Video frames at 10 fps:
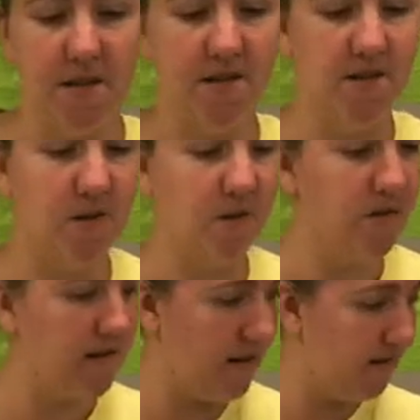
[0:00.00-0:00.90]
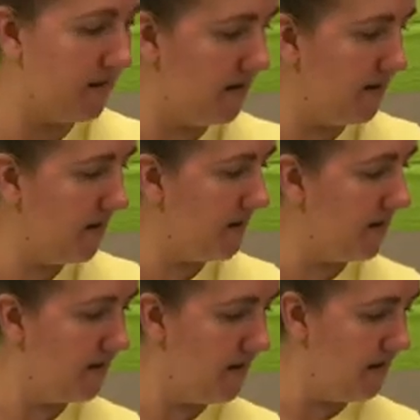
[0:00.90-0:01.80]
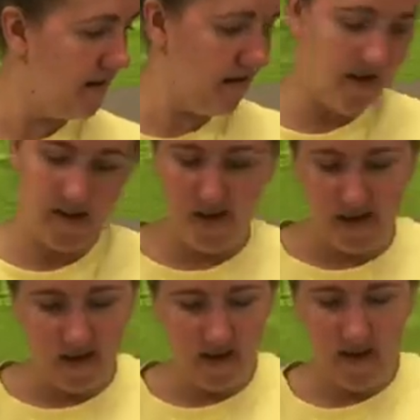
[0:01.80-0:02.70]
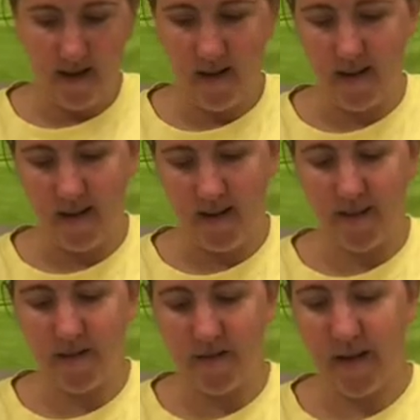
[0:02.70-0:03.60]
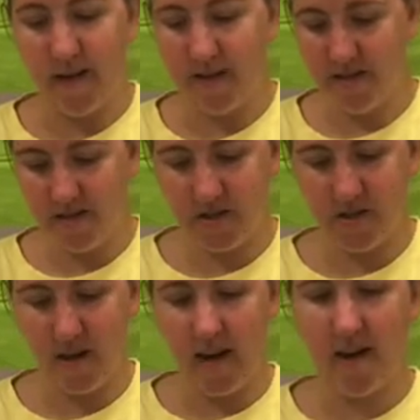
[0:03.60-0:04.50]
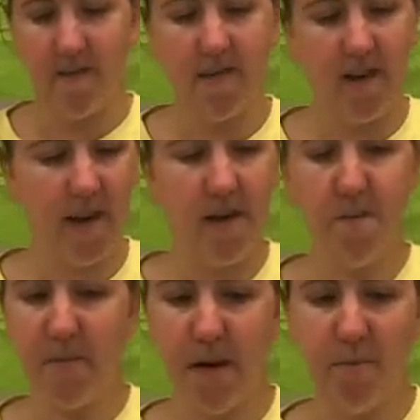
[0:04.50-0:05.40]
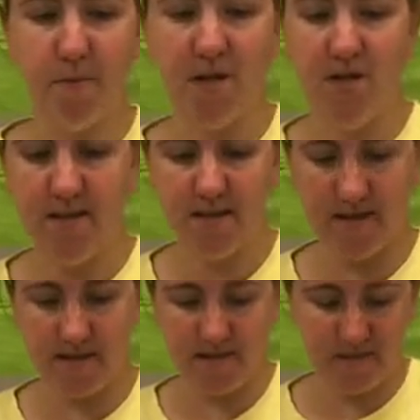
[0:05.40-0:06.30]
to go with that one. And then you'll find you'll have 8 paintbrushes.